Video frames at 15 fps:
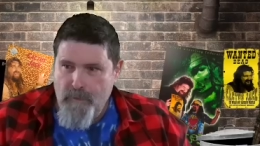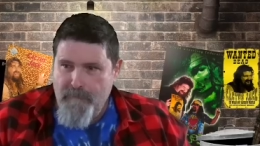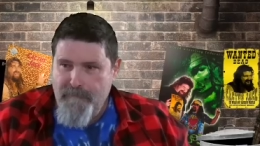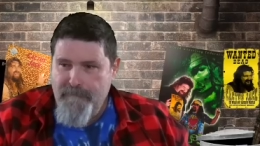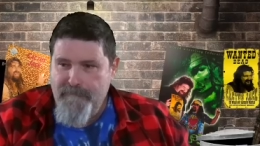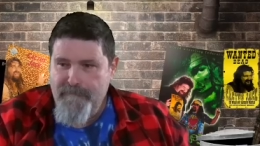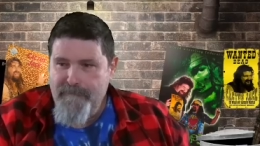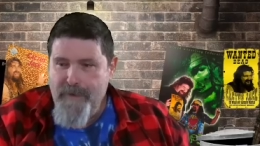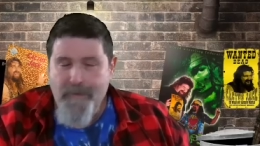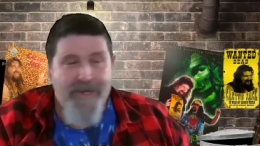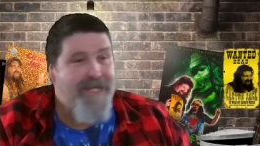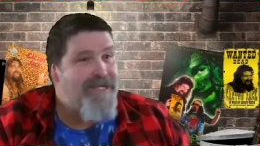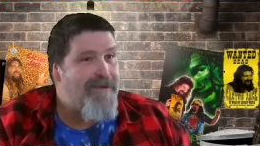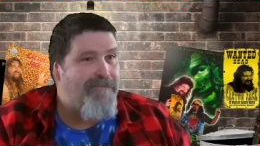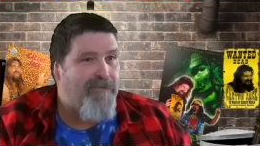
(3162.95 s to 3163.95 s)
very
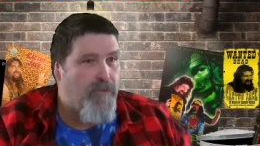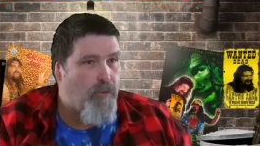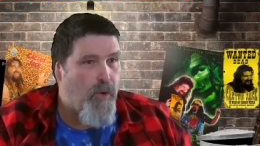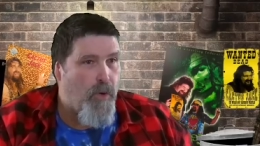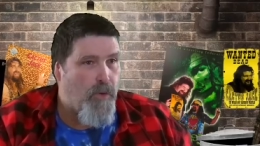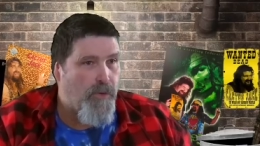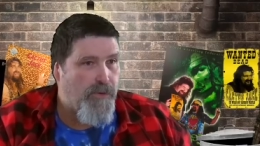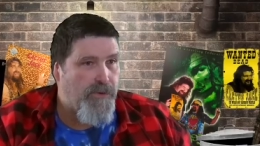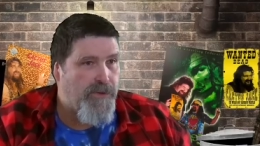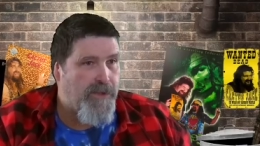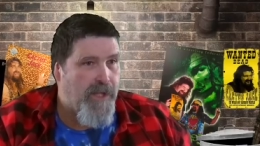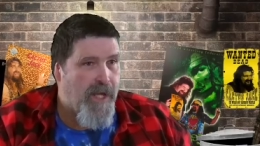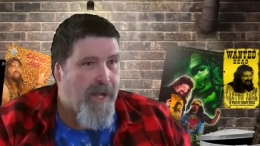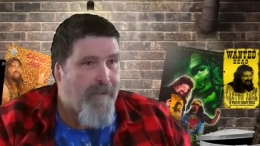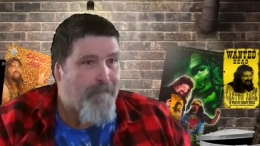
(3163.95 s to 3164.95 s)
different roles.
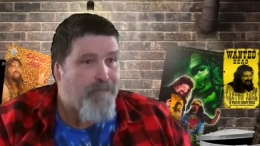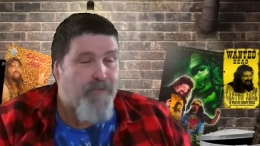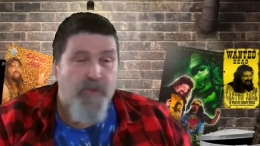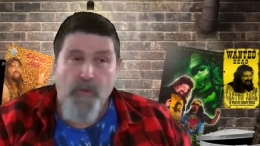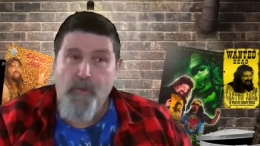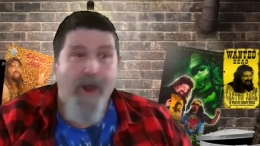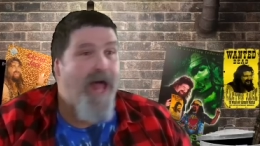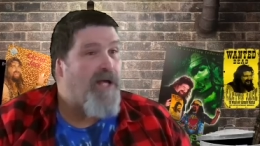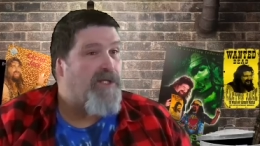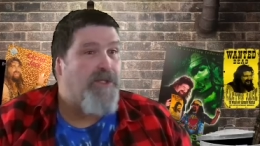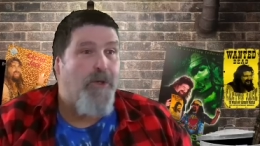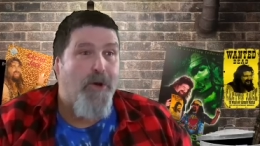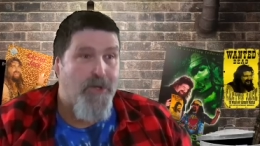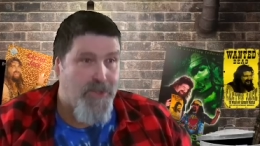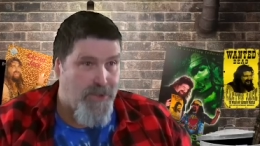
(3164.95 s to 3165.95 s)
The Rock's
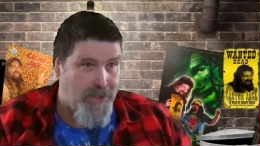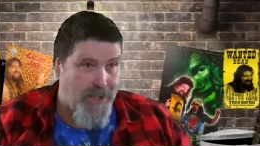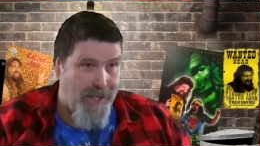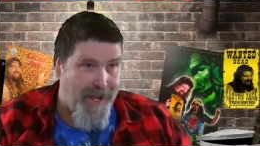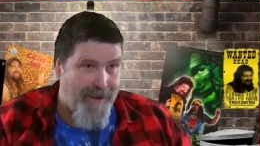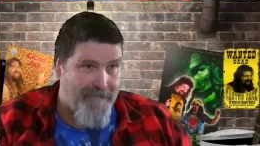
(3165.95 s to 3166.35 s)
larger than life.